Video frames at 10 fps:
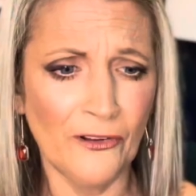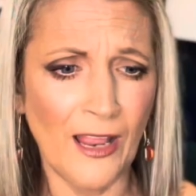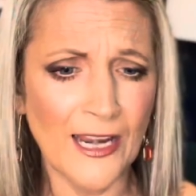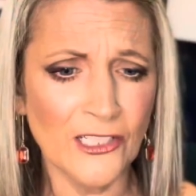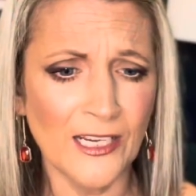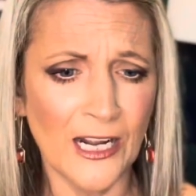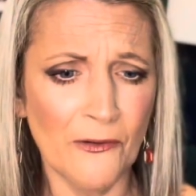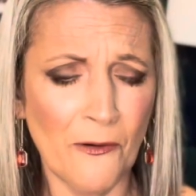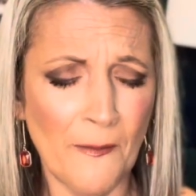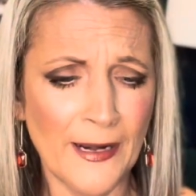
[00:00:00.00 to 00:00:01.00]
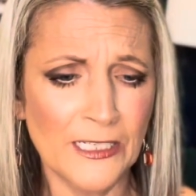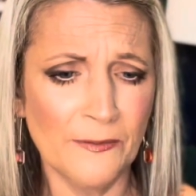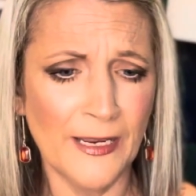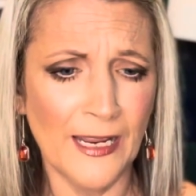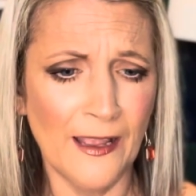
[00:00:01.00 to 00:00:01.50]
It actually kind of reminds
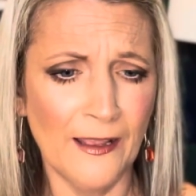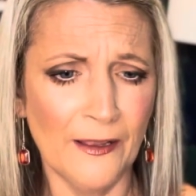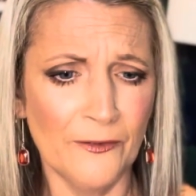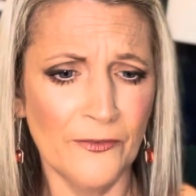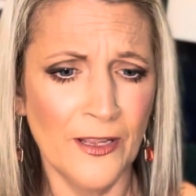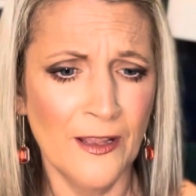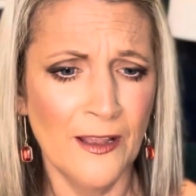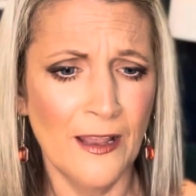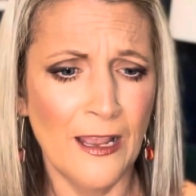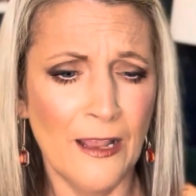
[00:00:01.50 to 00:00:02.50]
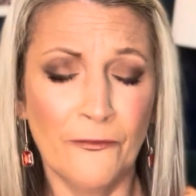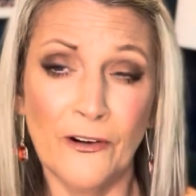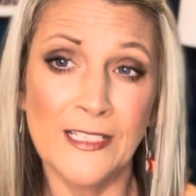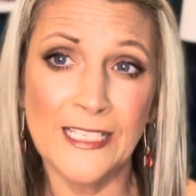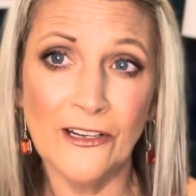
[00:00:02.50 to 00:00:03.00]
me of
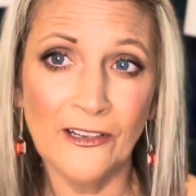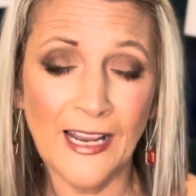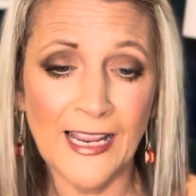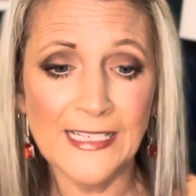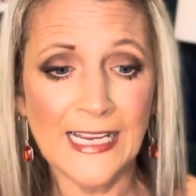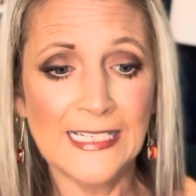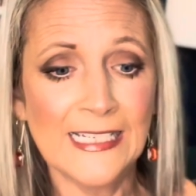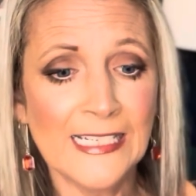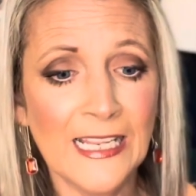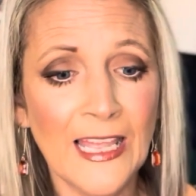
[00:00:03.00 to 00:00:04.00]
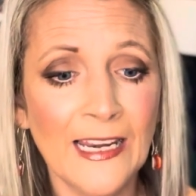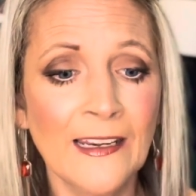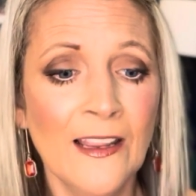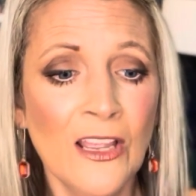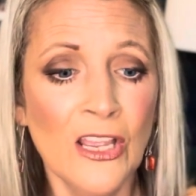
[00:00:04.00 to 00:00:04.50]
Frontierland at Disneyland.